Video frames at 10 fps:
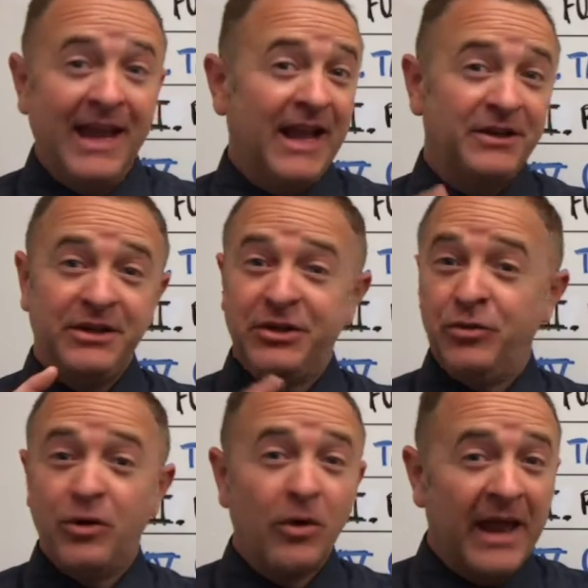and
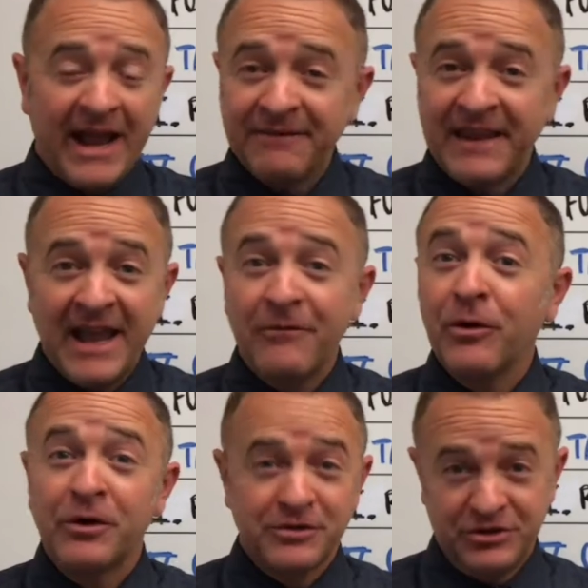you don't have to have
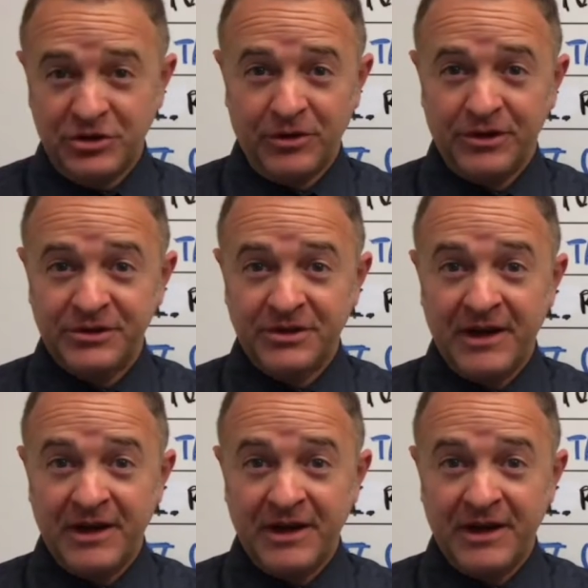renter's insurance.